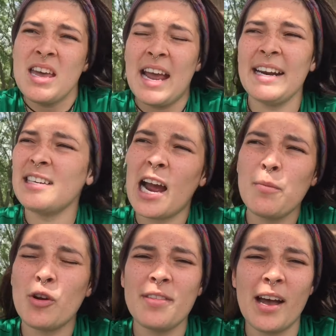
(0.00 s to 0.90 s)
Anytime
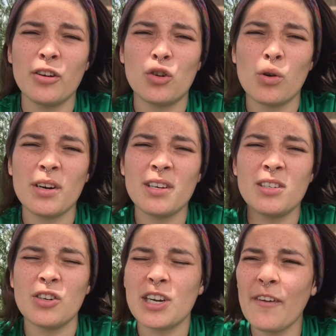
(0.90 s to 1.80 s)
you're in the outdoors,
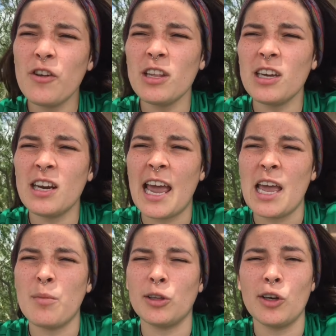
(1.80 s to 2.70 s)
you're definitely going to
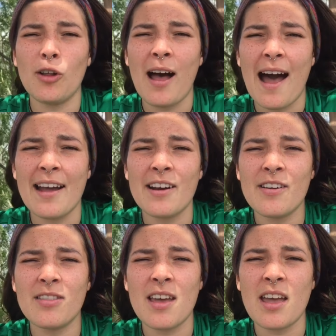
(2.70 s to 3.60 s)
aim a little higher
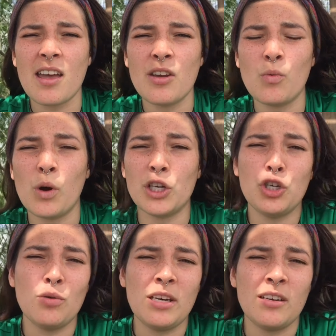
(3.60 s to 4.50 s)
than what
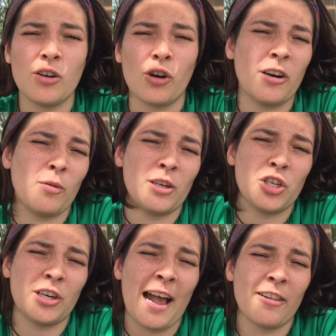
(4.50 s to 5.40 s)
you eat or what
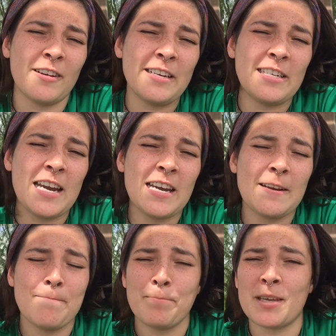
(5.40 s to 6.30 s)
your calorie intake
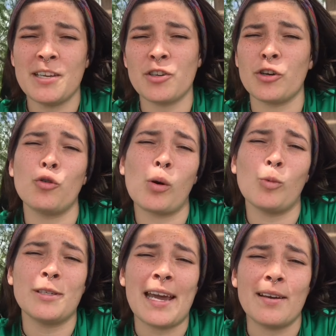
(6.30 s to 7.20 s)
is on a normal
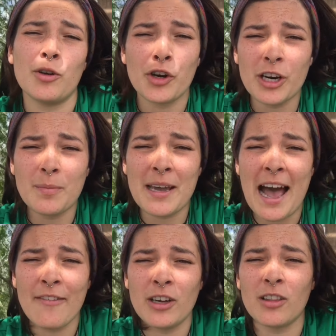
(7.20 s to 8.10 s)
day. You're going to be
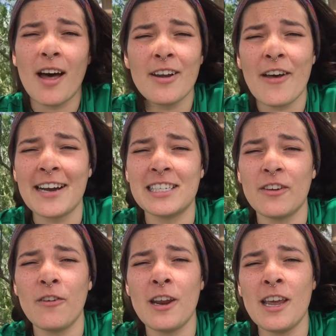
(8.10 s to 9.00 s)
having a lot of
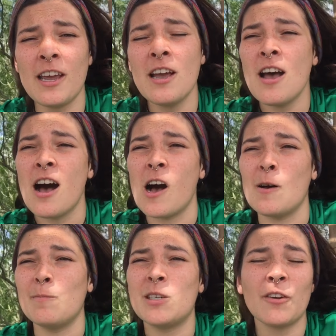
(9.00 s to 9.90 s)
activity,
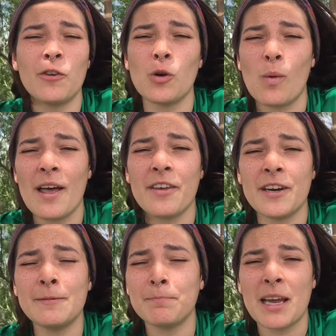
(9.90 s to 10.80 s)
different
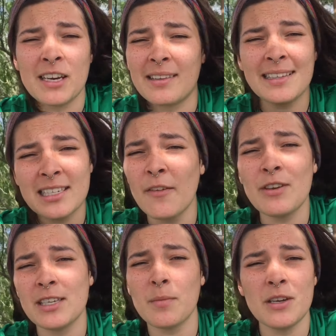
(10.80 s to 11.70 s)
weather, and that's definitely
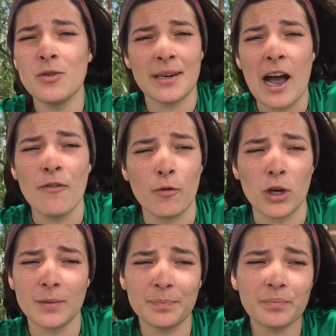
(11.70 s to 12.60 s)
something to account
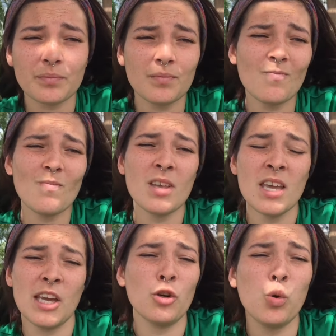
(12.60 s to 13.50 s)
for.
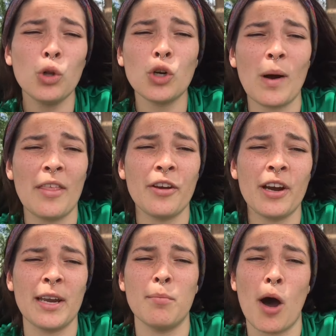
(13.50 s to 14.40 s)
In cooler weather
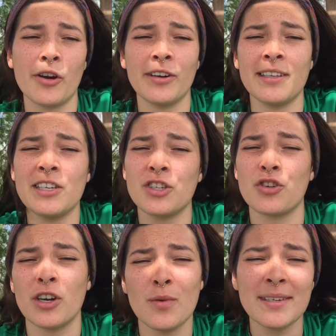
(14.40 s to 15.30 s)
and moderately
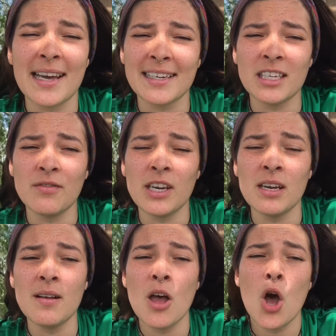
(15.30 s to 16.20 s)
strenuous activity,
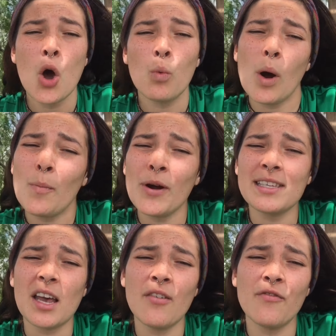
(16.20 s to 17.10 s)

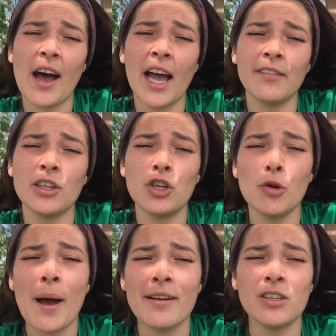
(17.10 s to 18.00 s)
1.75 to 2
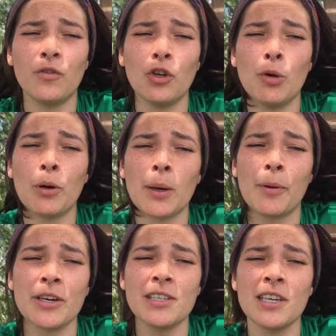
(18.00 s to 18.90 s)
pounds of food per
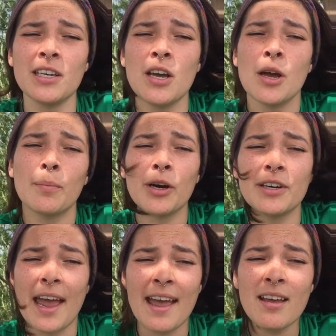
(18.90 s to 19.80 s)
person per
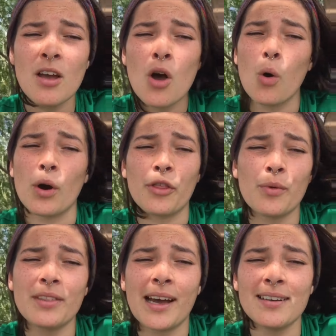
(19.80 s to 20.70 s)
day, or
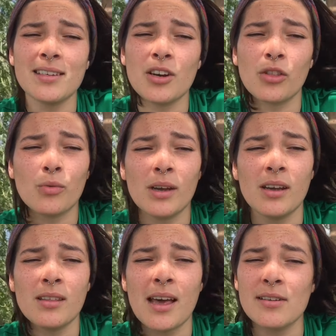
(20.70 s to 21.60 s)
3,000 to
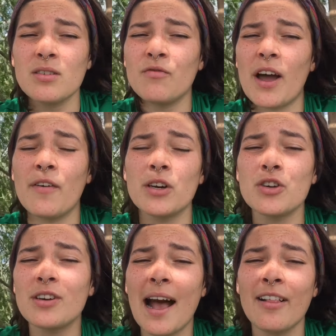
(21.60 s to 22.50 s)

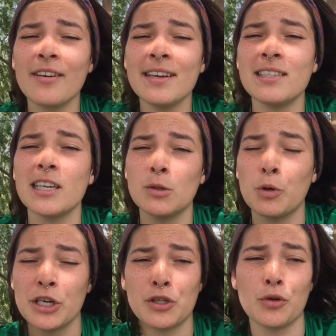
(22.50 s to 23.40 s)
3,500 calories is
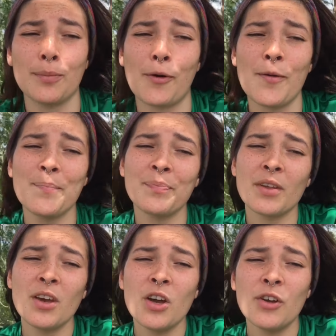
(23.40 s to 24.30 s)
pretty suitable.
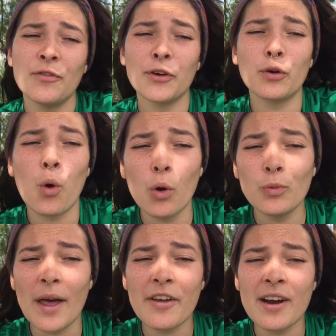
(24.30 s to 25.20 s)
For cold
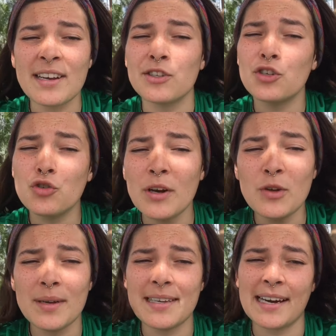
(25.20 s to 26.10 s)
weather and
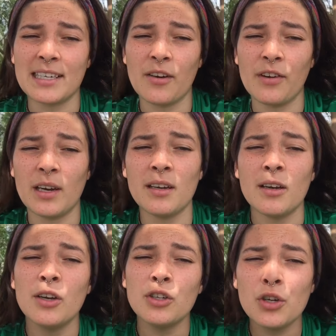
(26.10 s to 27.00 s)
strenuous activity,
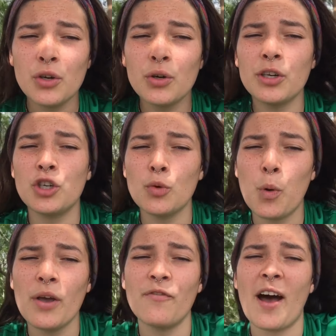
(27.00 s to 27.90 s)
2 to
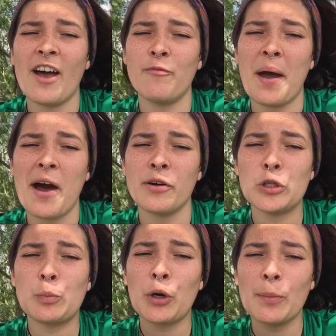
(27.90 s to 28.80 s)
2.5
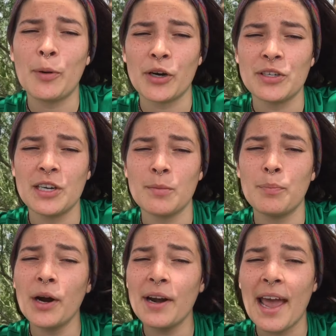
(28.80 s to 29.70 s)
pounds per
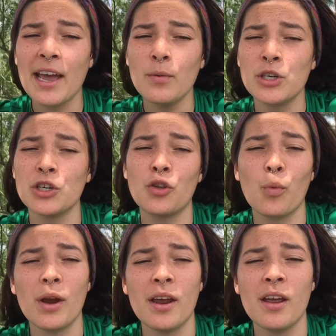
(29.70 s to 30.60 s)
person per day, which is
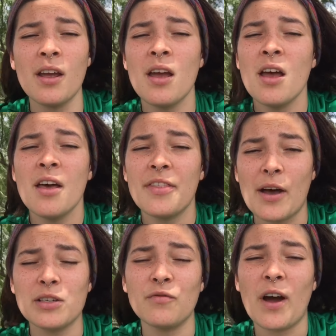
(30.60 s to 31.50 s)

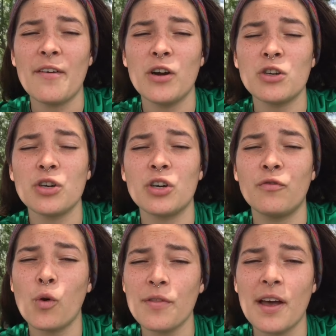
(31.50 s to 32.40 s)
3,500
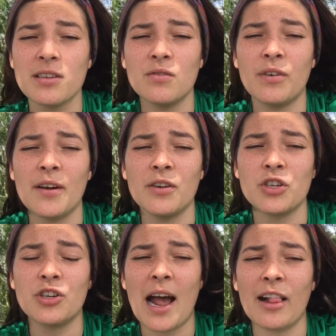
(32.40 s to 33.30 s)
to
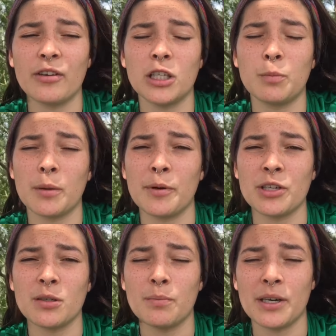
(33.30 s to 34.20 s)
4,500 calories per
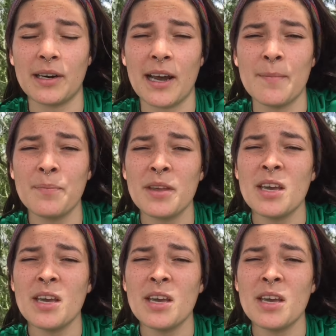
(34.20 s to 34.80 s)
person per day,